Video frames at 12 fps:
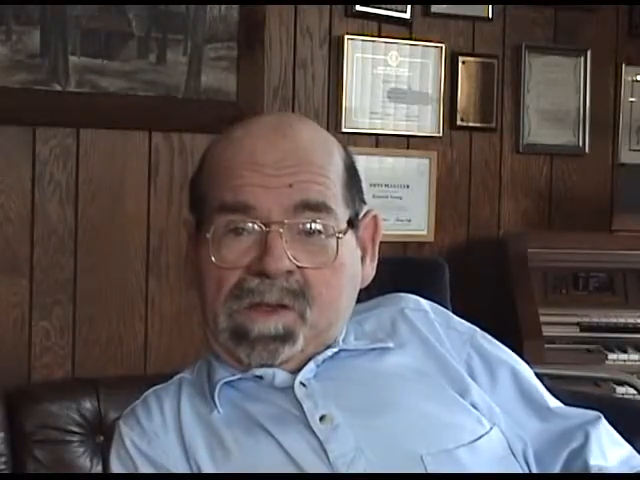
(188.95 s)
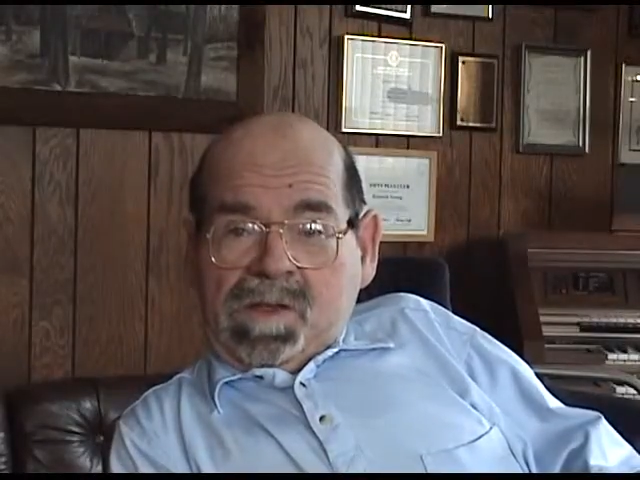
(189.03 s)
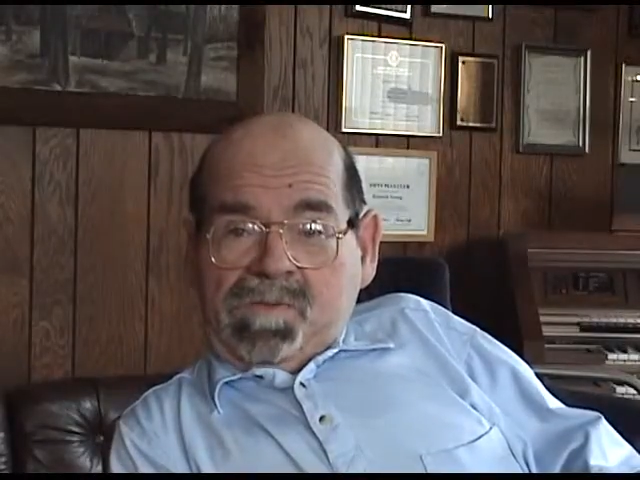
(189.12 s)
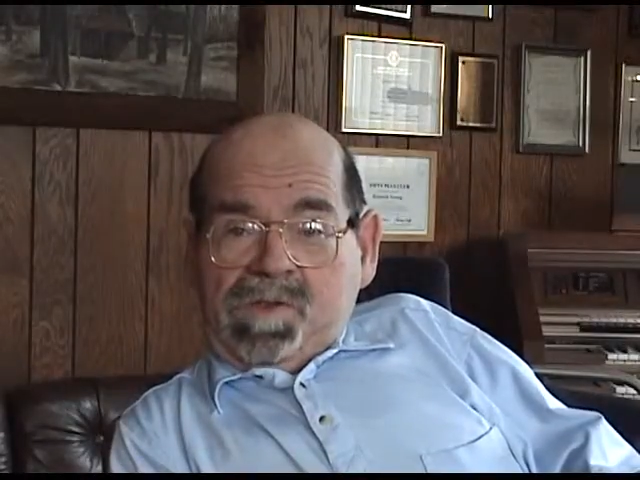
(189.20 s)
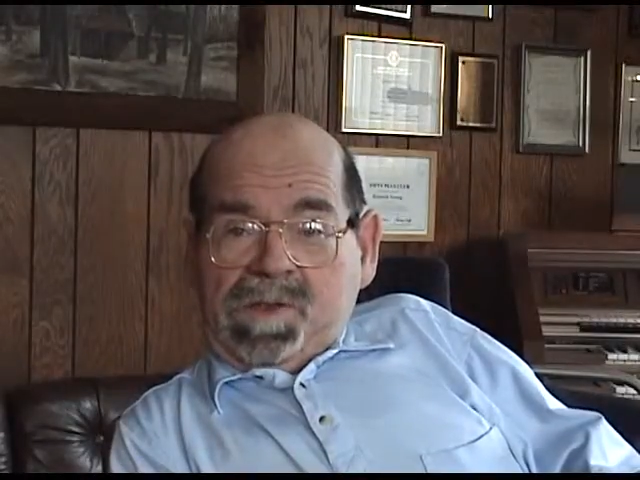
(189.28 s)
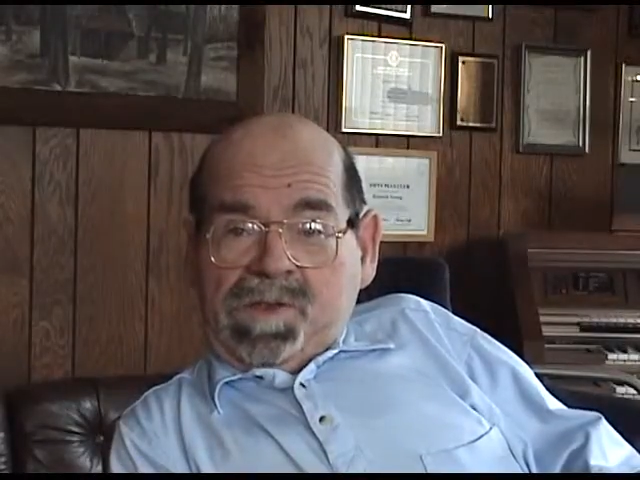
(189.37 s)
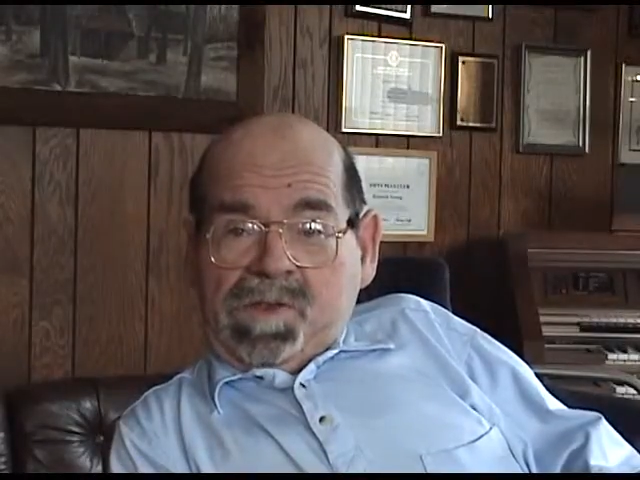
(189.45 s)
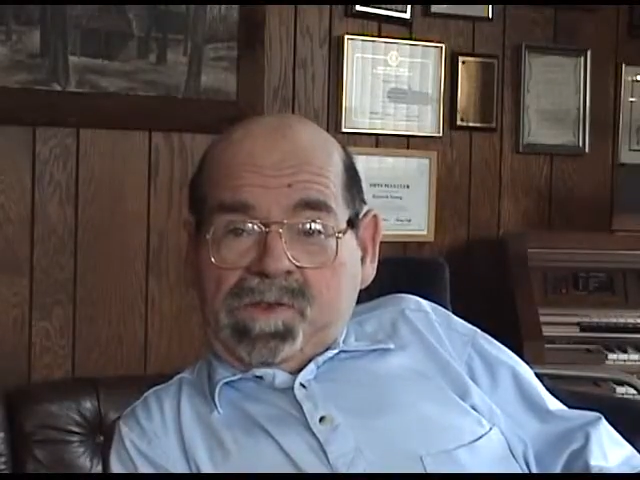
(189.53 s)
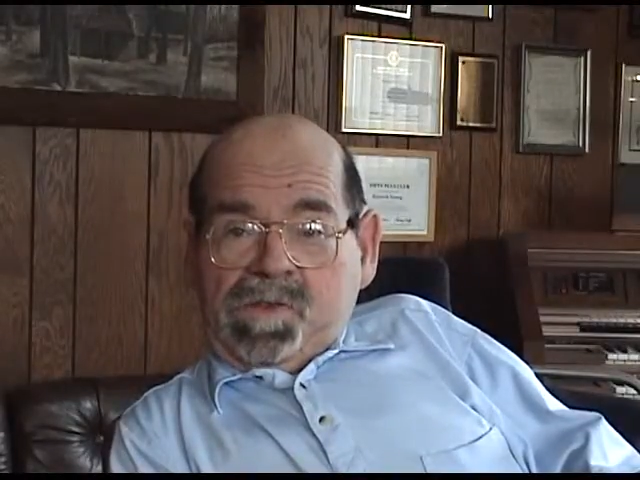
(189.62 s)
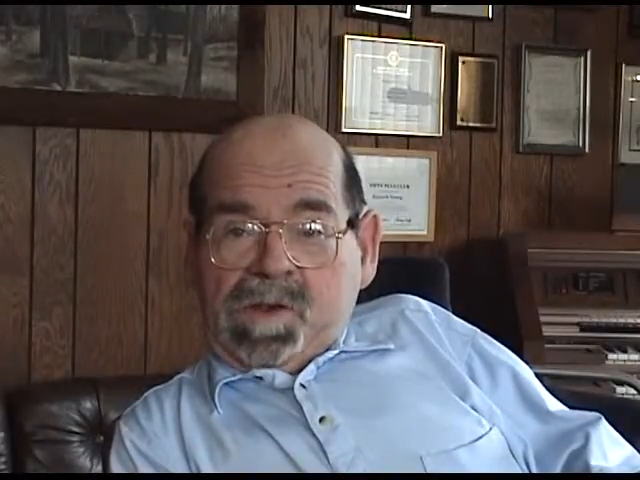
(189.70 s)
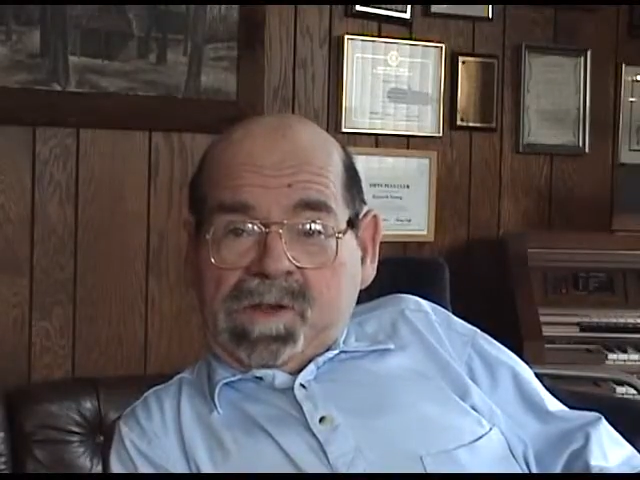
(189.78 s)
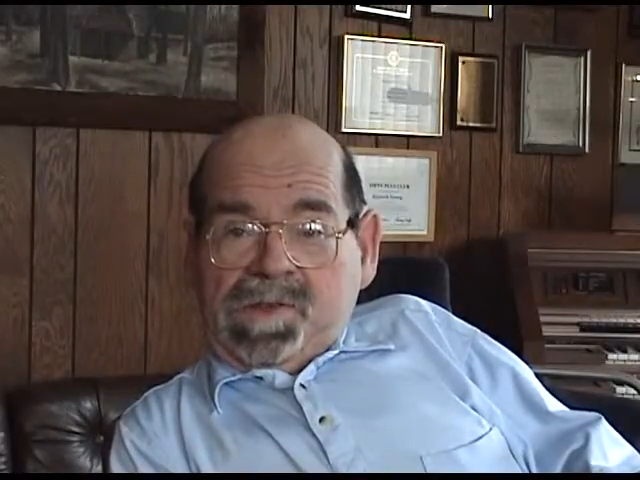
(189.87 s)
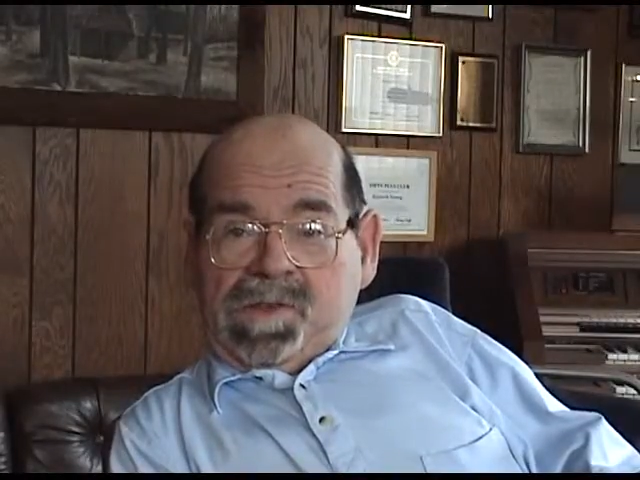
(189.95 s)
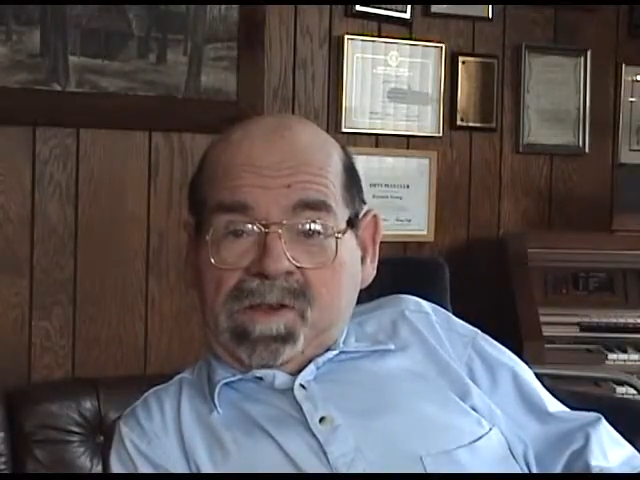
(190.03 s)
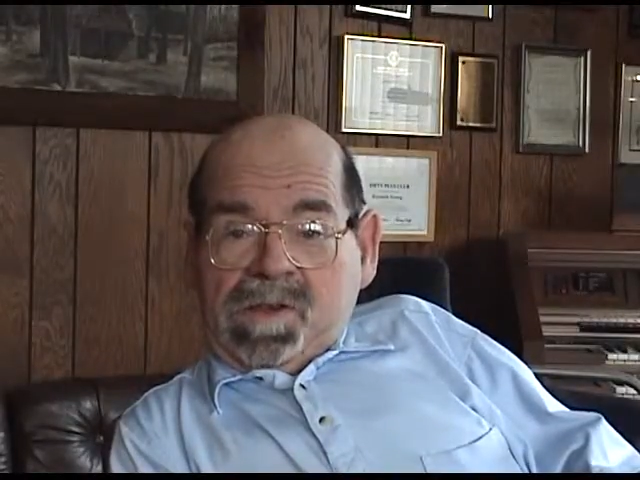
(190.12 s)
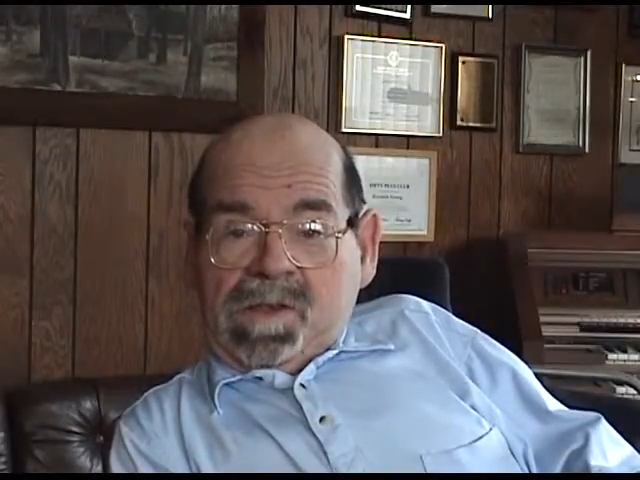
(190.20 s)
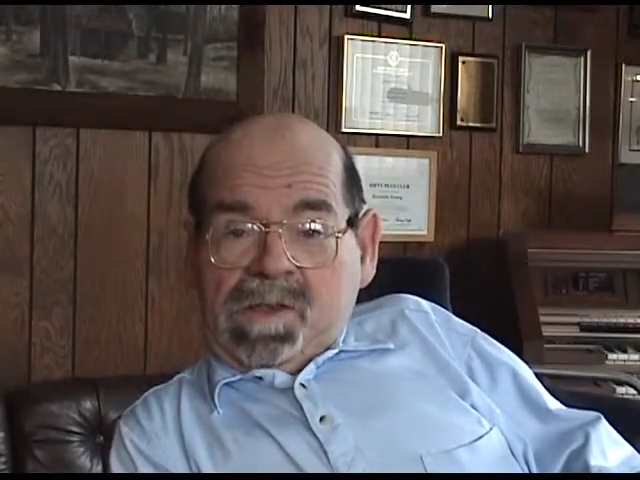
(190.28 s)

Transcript: of Jesus Christ